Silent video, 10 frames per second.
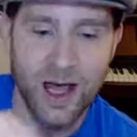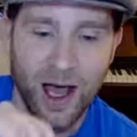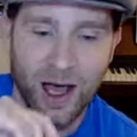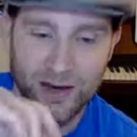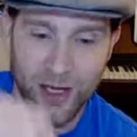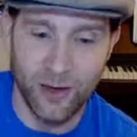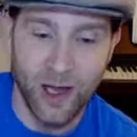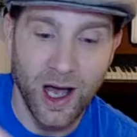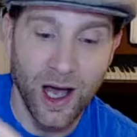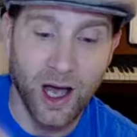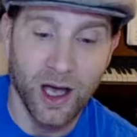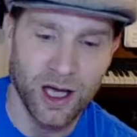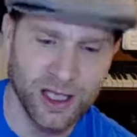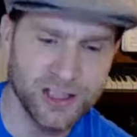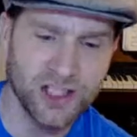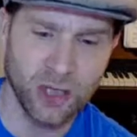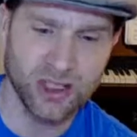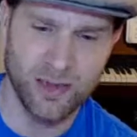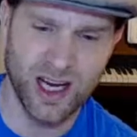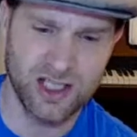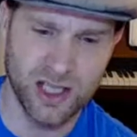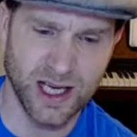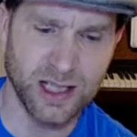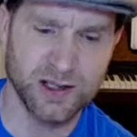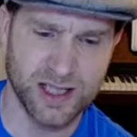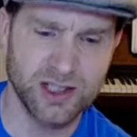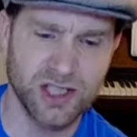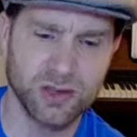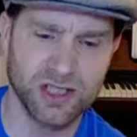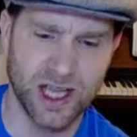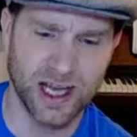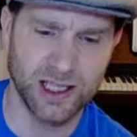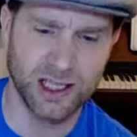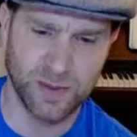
An insult to me is an insult to the English